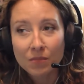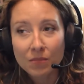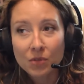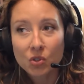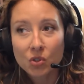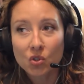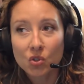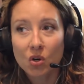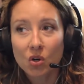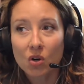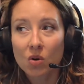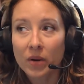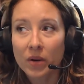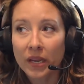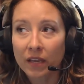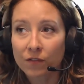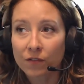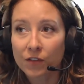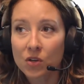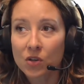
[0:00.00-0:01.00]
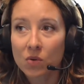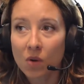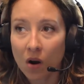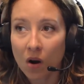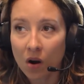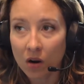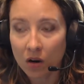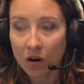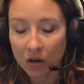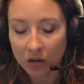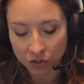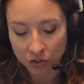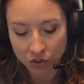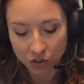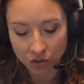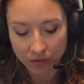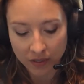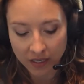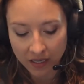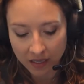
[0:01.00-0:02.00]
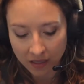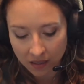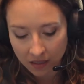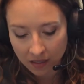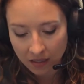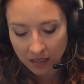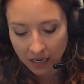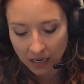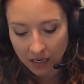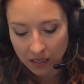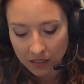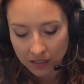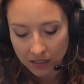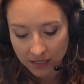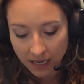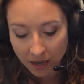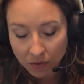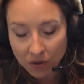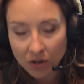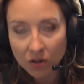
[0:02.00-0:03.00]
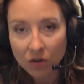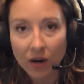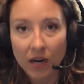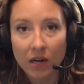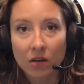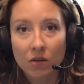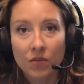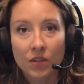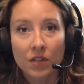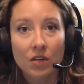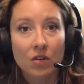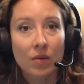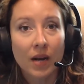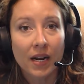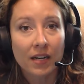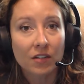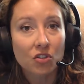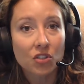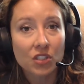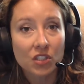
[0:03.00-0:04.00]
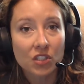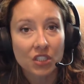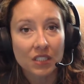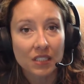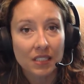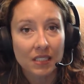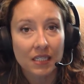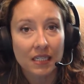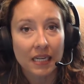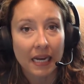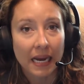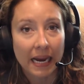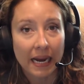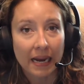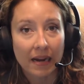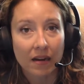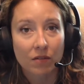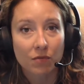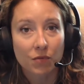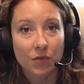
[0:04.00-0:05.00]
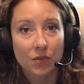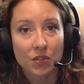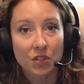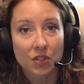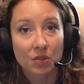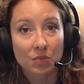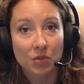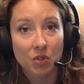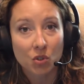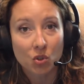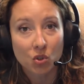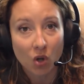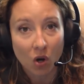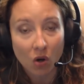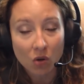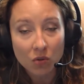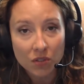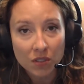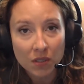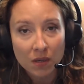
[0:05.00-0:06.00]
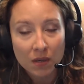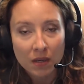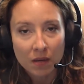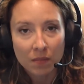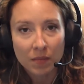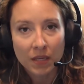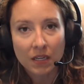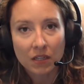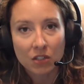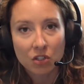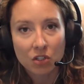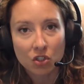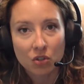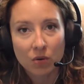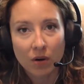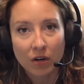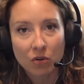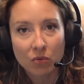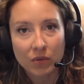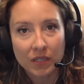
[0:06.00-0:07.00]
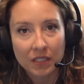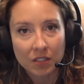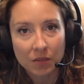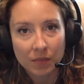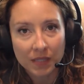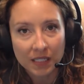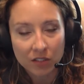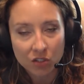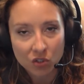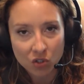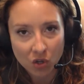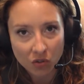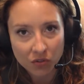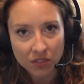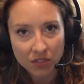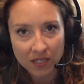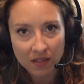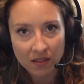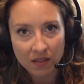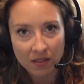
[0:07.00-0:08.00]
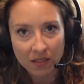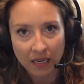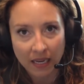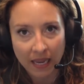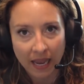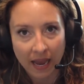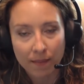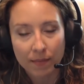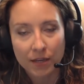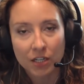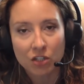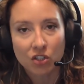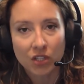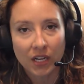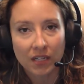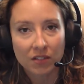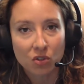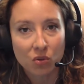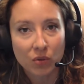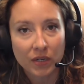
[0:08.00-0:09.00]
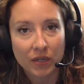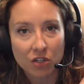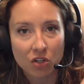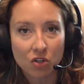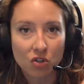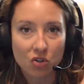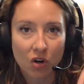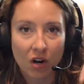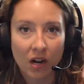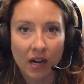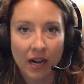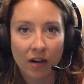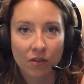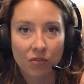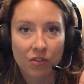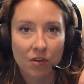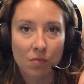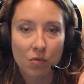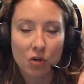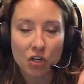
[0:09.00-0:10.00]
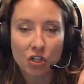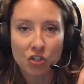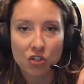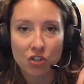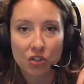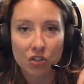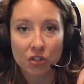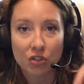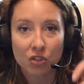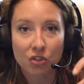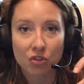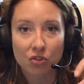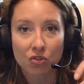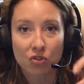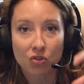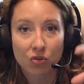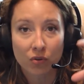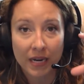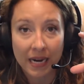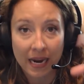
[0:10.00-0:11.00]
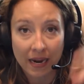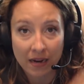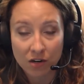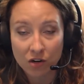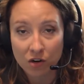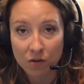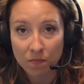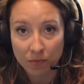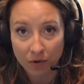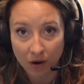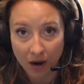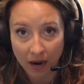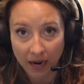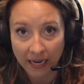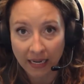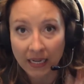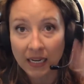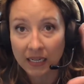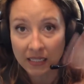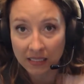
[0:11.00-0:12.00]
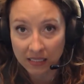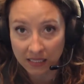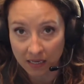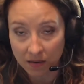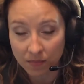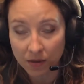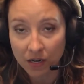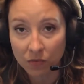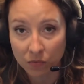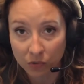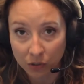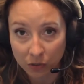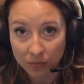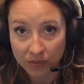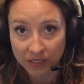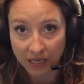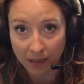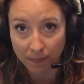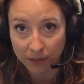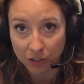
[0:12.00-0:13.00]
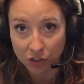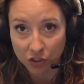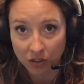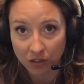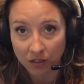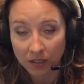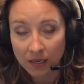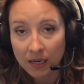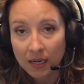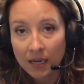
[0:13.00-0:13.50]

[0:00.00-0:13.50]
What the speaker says: So if you are doing sauerkraut, then you actually just need to have some salt because you are going to be salting the cabbage. That's going to draw out the moisture to create your brine, and it's going to be at room temperature.